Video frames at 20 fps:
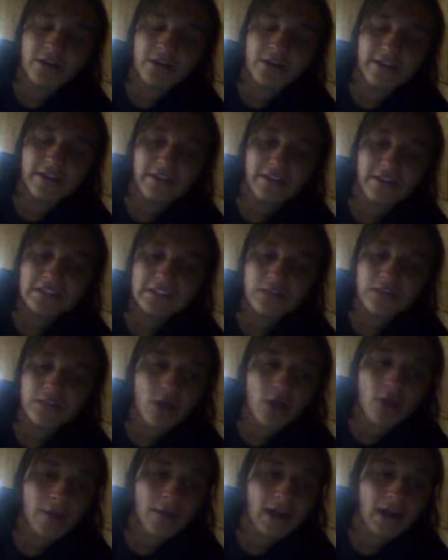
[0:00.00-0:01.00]
this is where
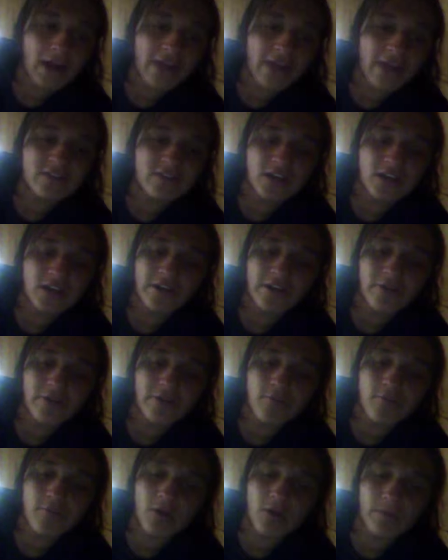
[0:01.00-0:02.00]
I'm going to have another
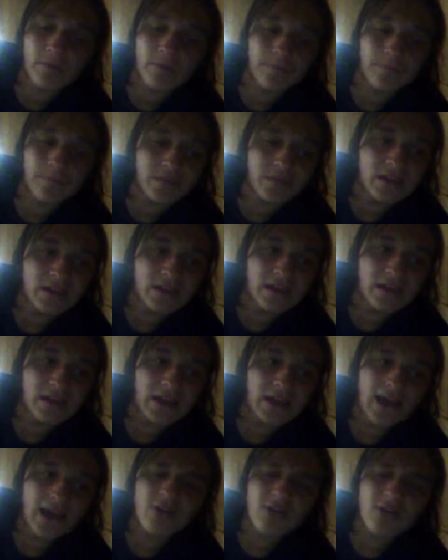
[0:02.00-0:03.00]
problem.
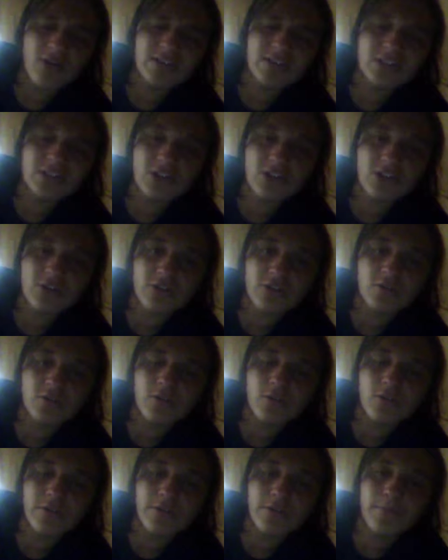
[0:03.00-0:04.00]
How is Star
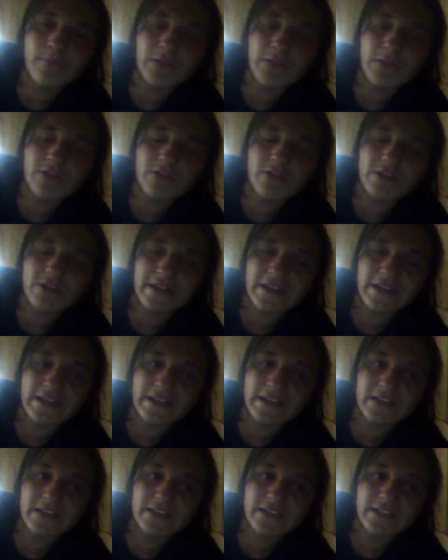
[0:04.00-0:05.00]
Swirl the Bearded
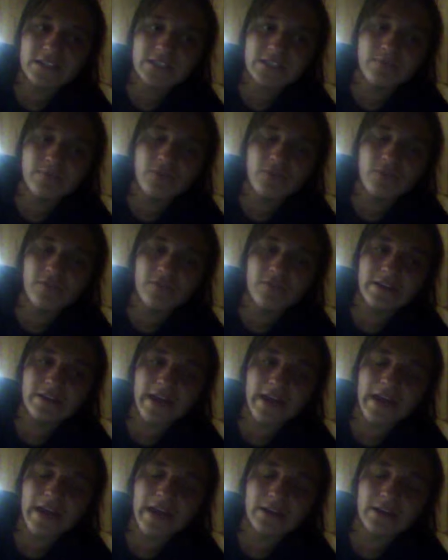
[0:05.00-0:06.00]
in this movie
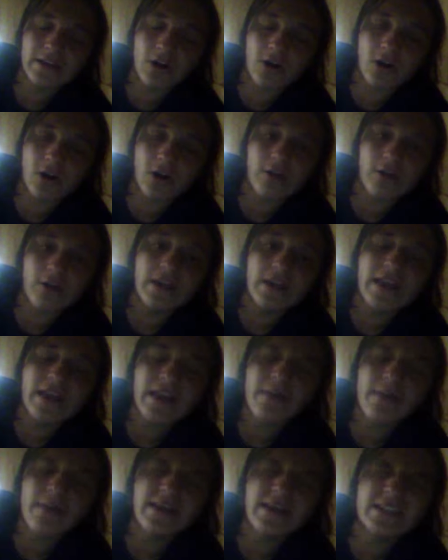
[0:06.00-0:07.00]
at all?
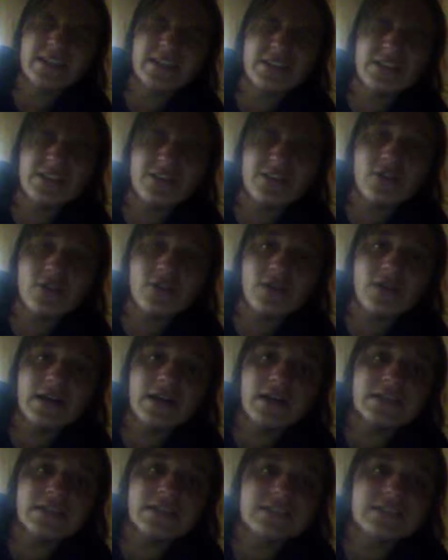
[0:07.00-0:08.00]
That makes no
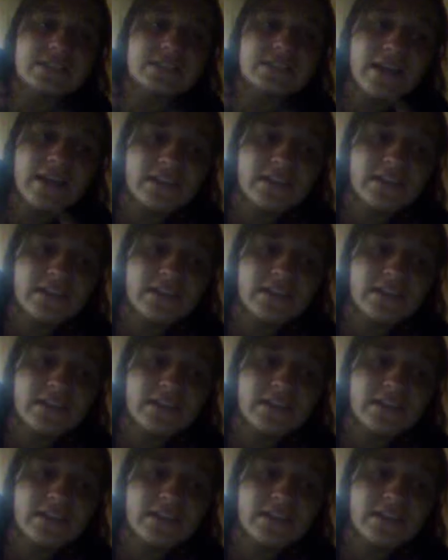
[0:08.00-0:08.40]
sense,